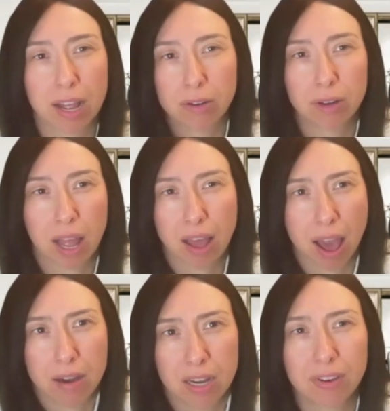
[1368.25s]
I don't
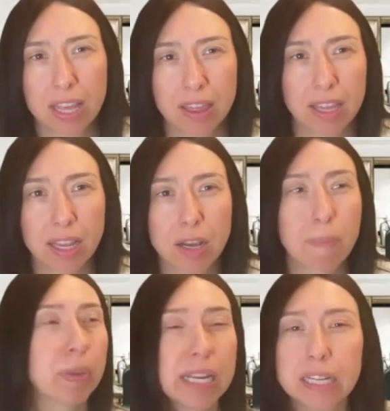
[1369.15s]
have anything
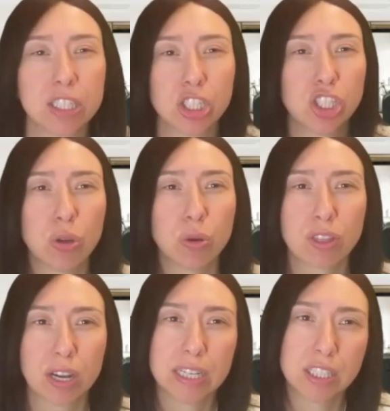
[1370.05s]
completed to show you
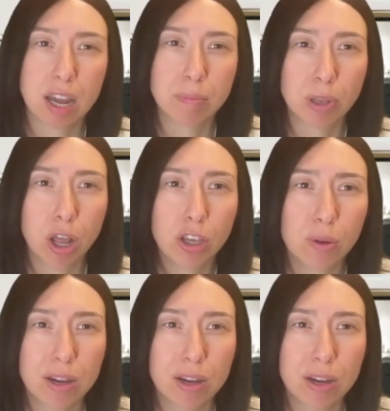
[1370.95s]
that I need to unblock you.